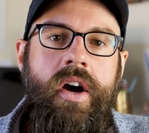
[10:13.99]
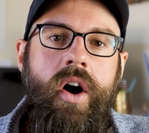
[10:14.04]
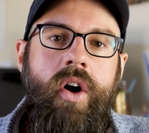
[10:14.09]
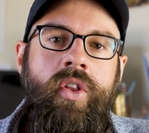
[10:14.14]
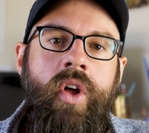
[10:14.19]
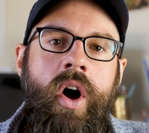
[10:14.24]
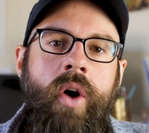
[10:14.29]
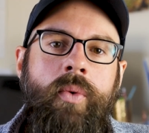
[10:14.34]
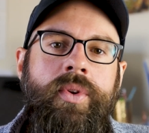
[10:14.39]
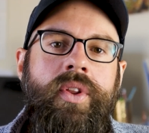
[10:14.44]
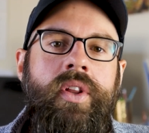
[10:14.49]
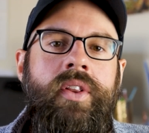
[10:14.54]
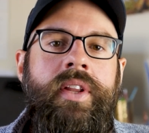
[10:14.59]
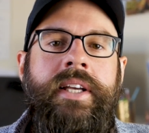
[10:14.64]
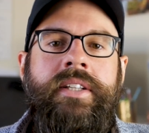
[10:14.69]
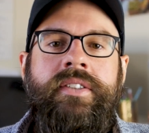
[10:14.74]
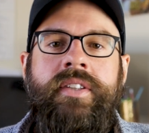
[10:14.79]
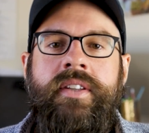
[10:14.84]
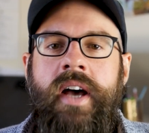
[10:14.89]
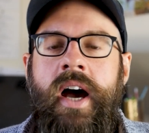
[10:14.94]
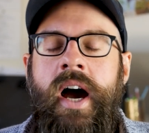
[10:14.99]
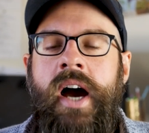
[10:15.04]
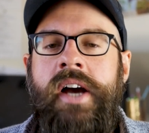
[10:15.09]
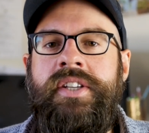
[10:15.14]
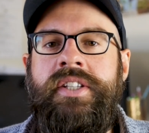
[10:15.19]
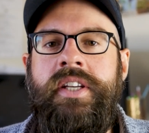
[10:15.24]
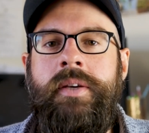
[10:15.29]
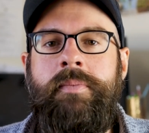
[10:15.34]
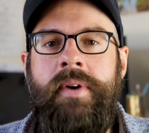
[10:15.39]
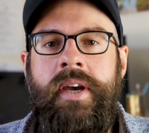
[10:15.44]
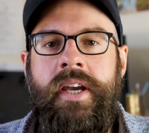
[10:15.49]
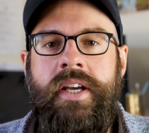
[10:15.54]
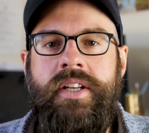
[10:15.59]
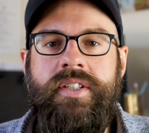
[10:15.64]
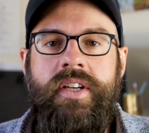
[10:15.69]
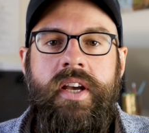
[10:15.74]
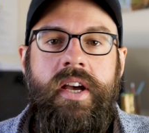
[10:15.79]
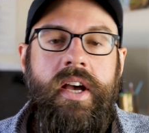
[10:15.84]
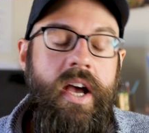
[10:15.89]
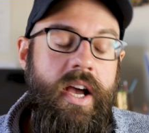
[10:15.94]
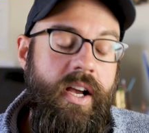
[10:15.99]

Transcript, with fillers: along with a link to the IG page.